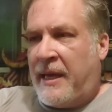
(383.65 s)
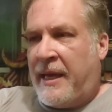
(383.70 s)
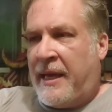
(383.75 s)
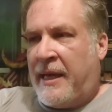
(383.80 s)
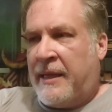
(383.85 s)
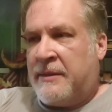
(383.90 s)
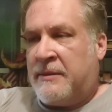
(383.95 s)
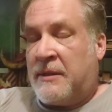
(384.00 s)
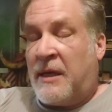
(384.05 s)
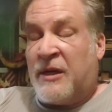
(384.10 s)

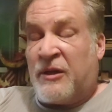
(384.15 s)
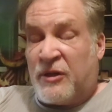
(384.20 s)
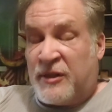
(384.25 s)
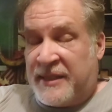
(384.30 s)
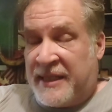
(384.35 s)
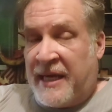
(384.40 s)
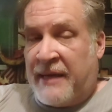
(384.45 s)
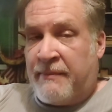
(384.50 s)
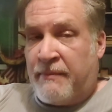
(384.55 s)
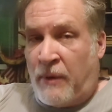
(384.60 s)
and
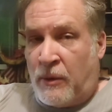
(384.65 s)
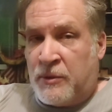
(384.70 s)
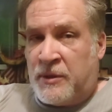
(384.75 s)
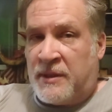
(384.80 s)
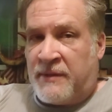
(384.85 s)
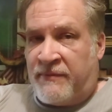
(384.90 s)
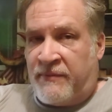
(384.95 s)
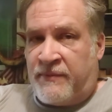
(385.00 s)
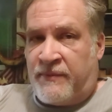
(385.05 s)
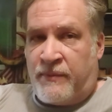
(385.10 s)
understand most
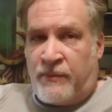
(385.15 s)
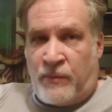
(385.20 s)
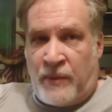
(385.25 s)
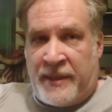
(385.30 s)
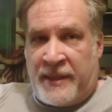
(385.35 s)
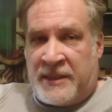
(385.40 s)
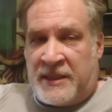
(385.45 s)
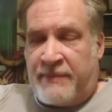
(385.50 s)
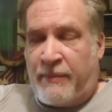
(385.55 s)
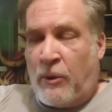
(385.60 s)
of
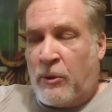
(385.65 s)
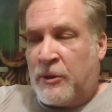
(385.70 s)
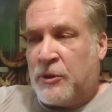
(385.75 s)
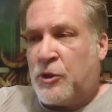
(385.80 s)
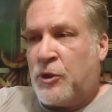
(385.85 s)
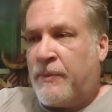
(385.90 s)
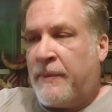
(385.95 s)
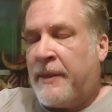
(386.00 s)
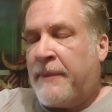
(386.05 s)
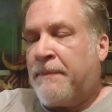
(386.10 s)
when it's spoken
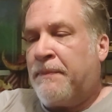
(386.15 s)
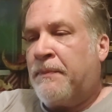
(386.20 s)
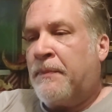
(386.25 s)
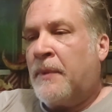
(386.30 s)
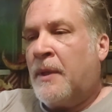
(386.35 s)
to me.